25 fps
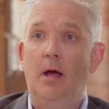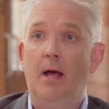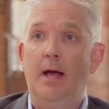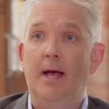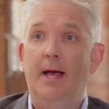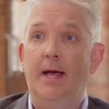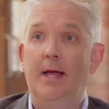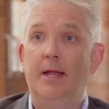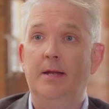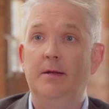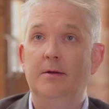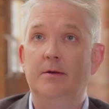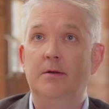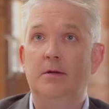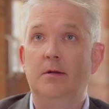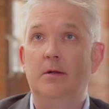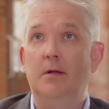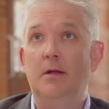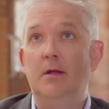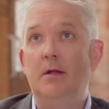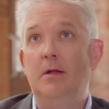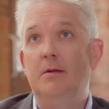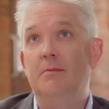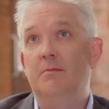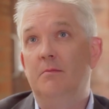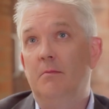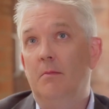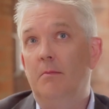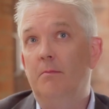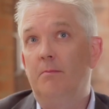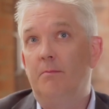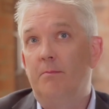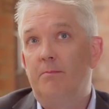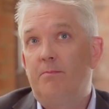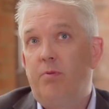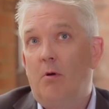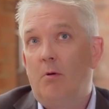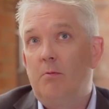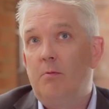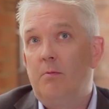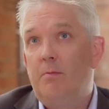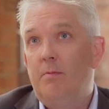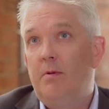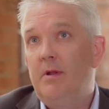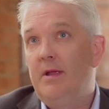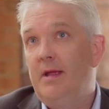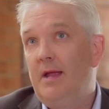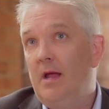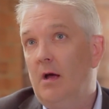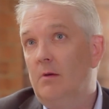and
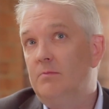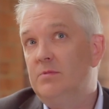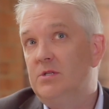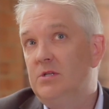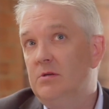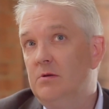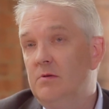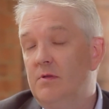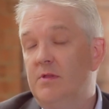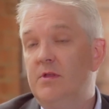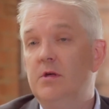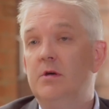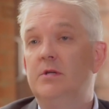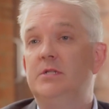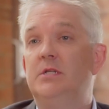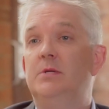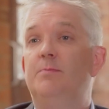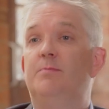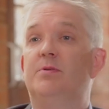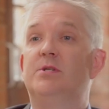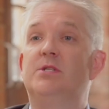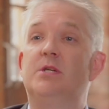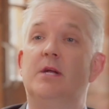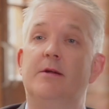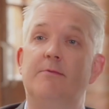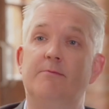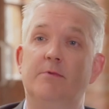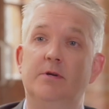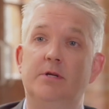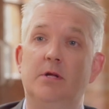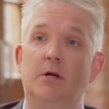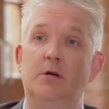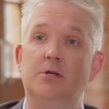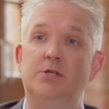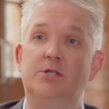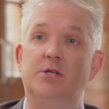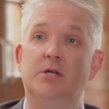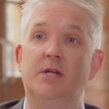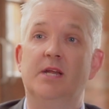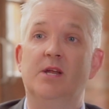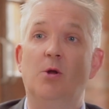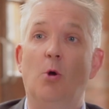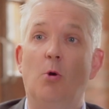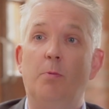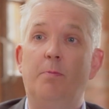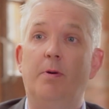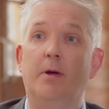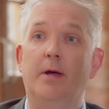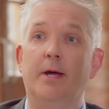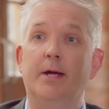probably up to 30% reduction in
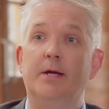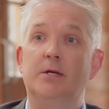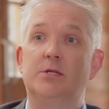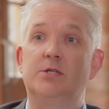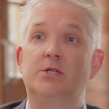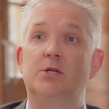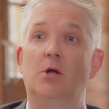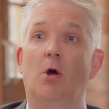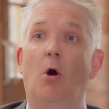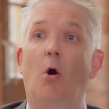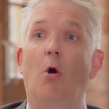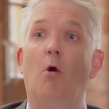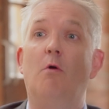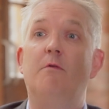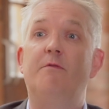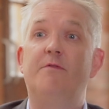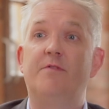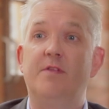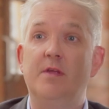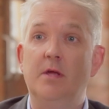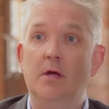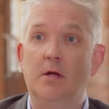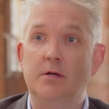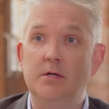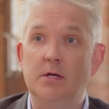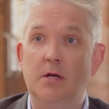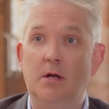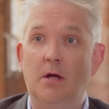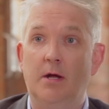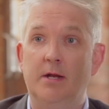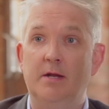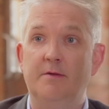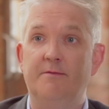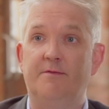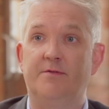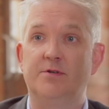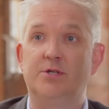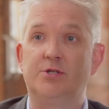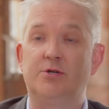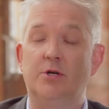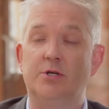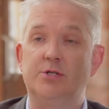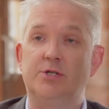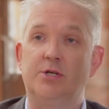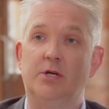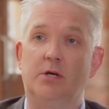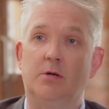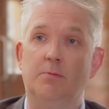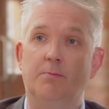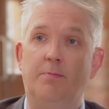OpEx of the underlying
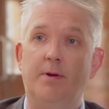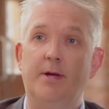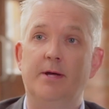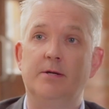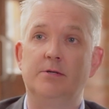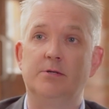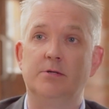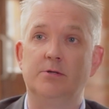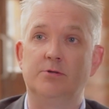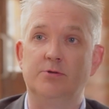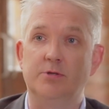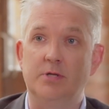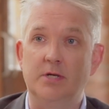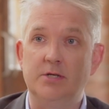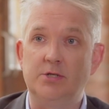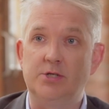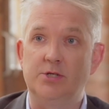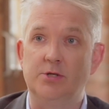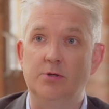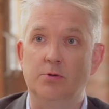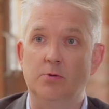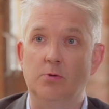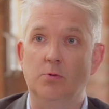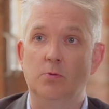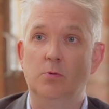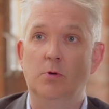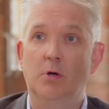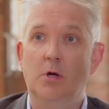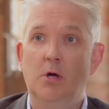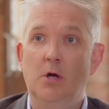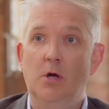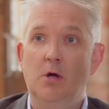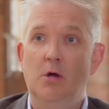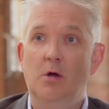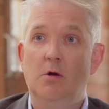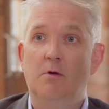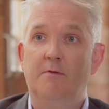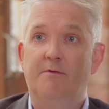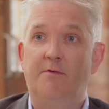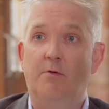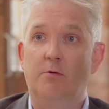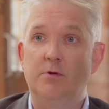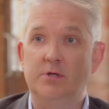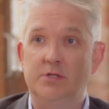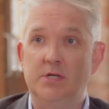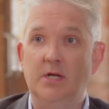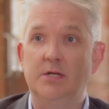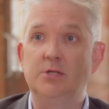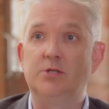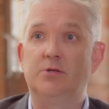infrastructure compared to traditional, for
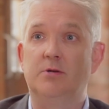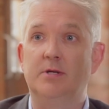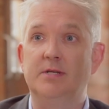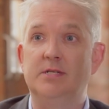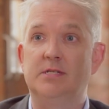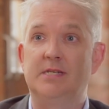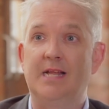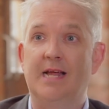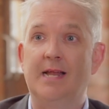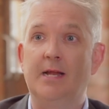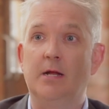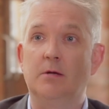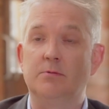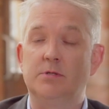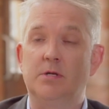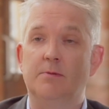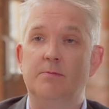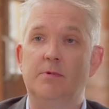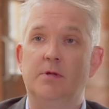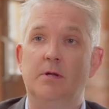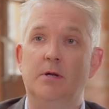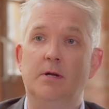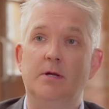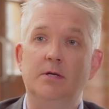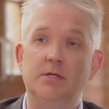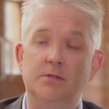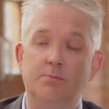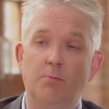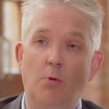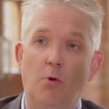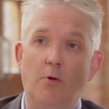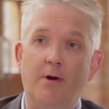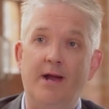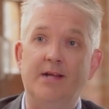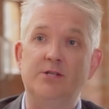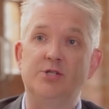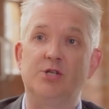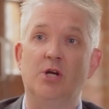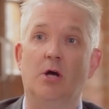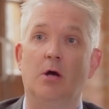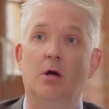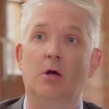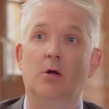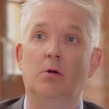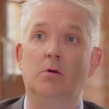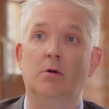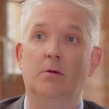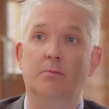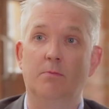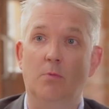essentially standing up something that's more
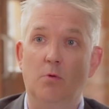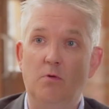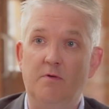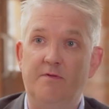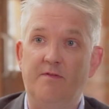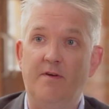agile and more